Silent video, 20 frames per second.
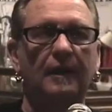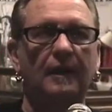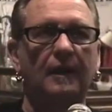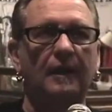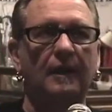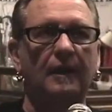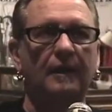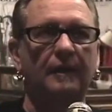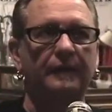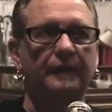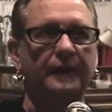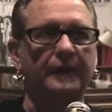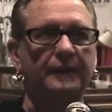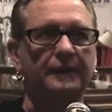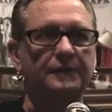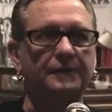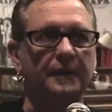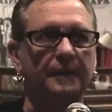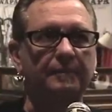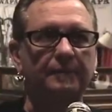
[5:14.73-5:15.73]
They
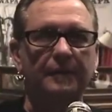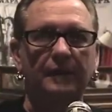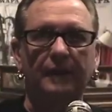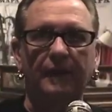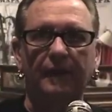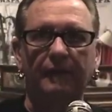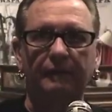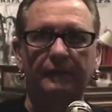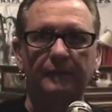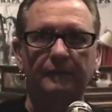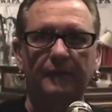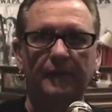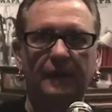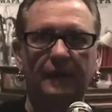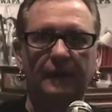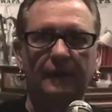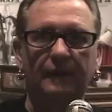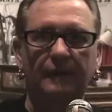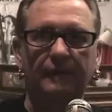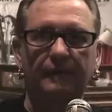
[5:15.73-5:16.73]
accept
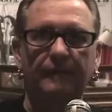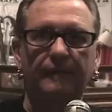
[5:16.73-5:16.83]
everybody.